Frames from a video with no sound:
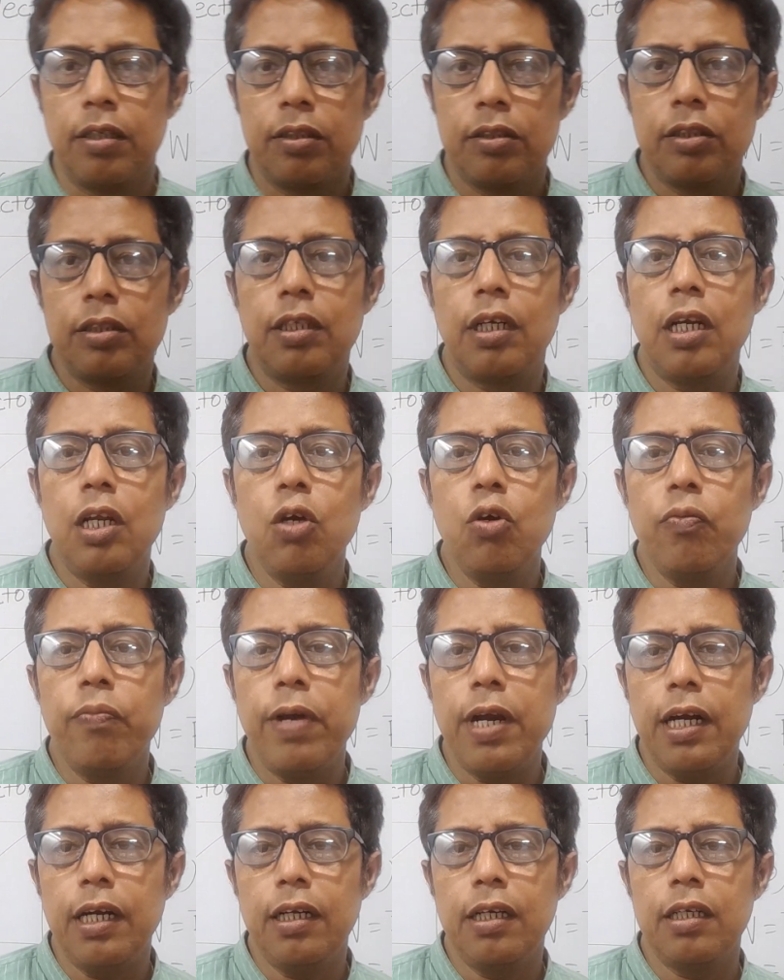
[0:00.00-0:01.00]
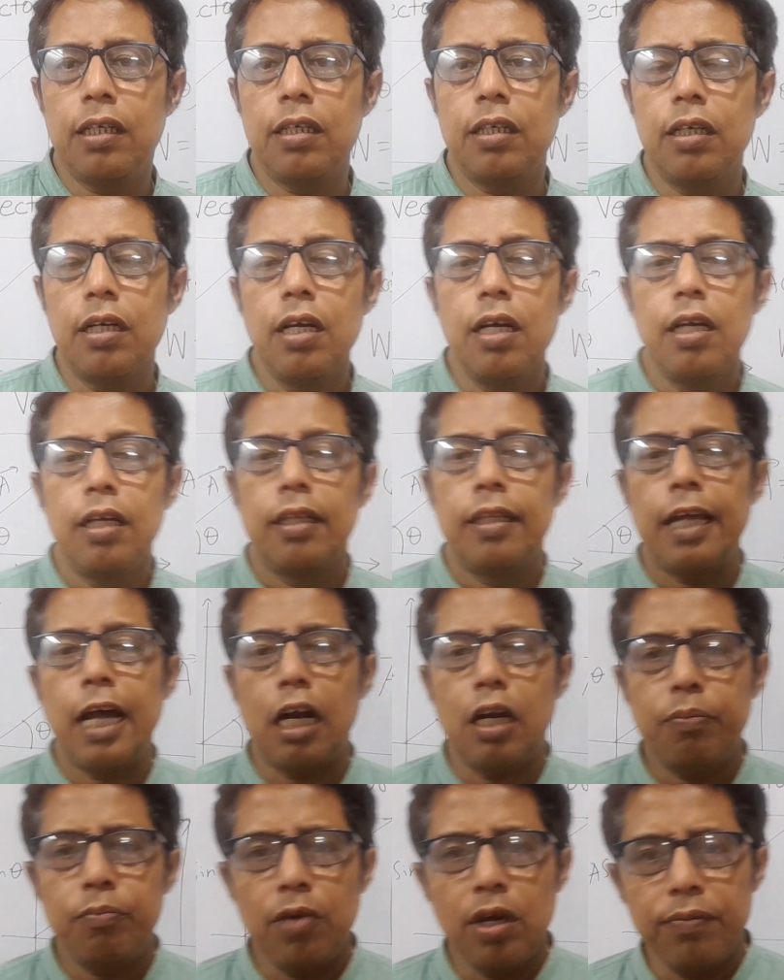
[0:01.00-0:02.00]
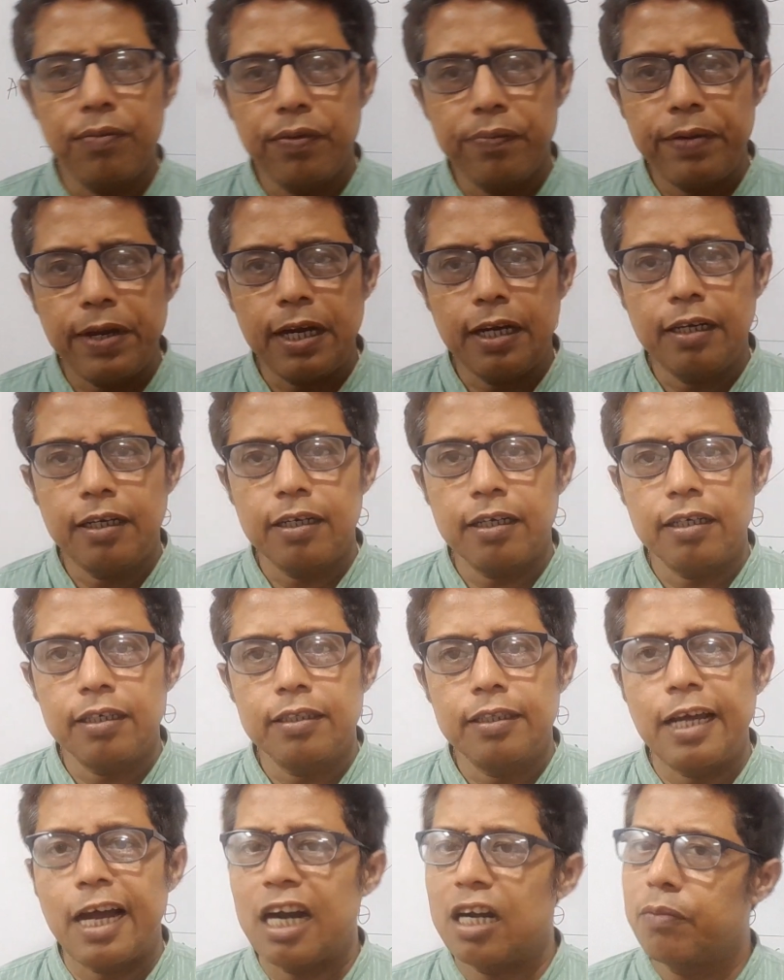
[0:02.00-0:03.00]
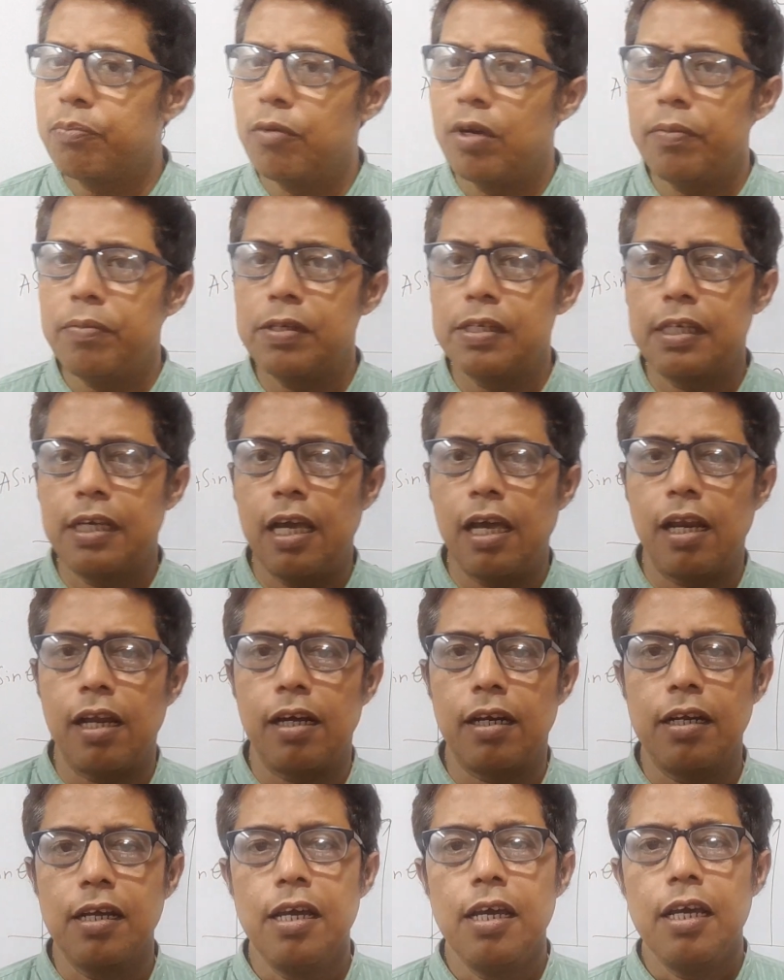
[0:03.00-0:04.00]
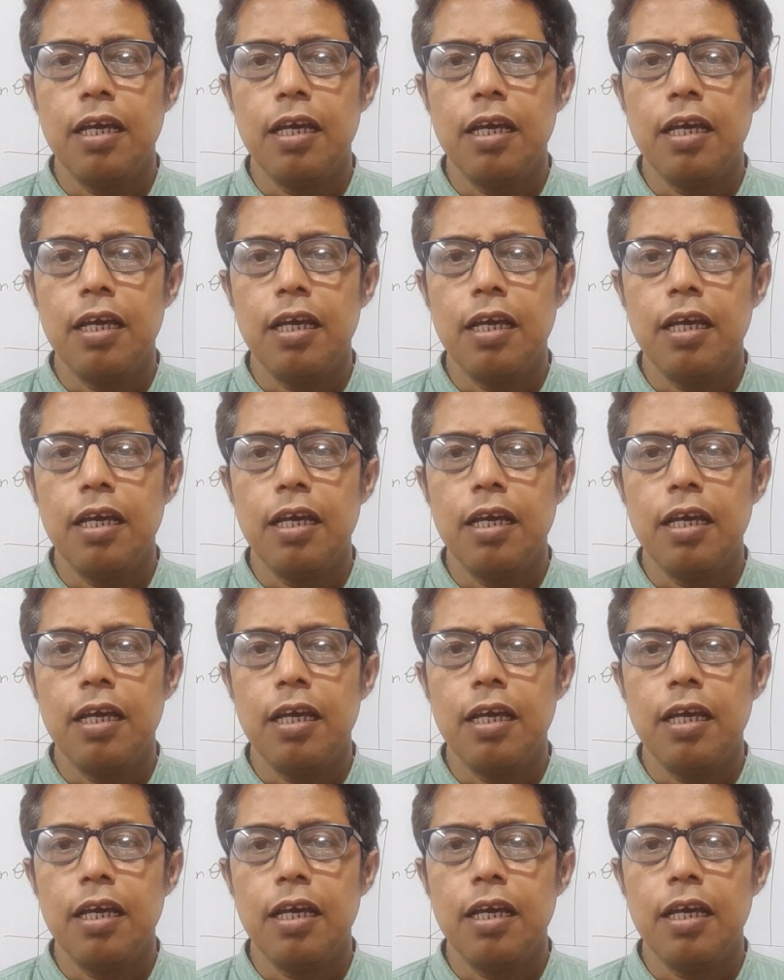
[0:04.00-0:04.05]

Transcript: So the new vector that may be vector, that may be scalar.